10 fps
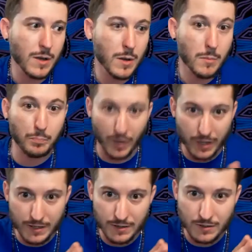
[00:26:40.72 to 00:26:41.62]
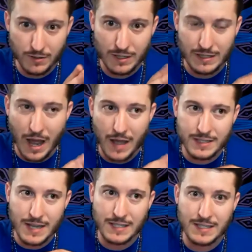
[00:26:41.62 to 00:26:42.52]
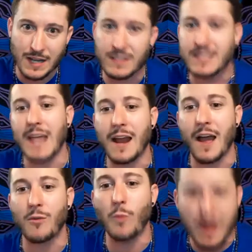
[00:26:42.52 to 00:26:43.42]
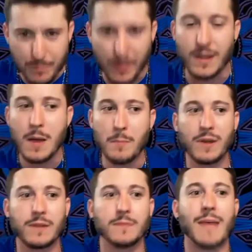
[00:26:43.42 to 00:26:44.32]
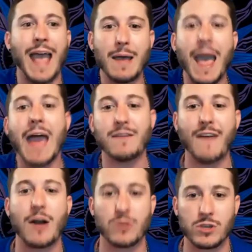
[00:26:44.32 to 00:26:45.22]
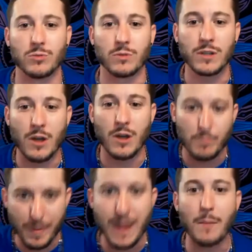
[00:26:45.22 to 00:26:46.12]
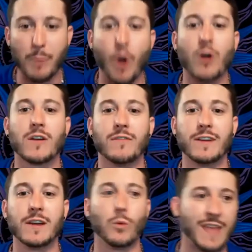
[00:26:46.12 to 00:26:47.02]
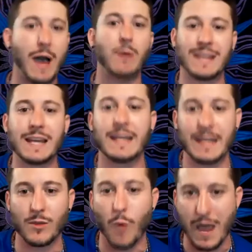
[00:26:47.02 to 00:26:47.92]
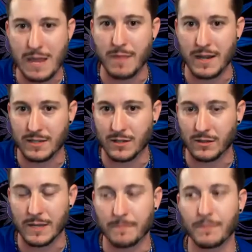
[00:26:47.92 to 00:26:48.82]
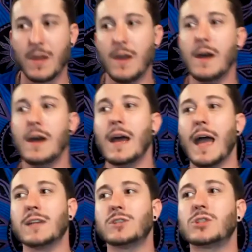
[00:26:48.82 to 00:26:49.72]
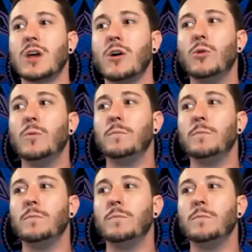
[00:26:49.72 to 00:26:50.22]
but not necessarily stay out of the way, but add value. You know, be a part of it without getting in the way, basically. And so,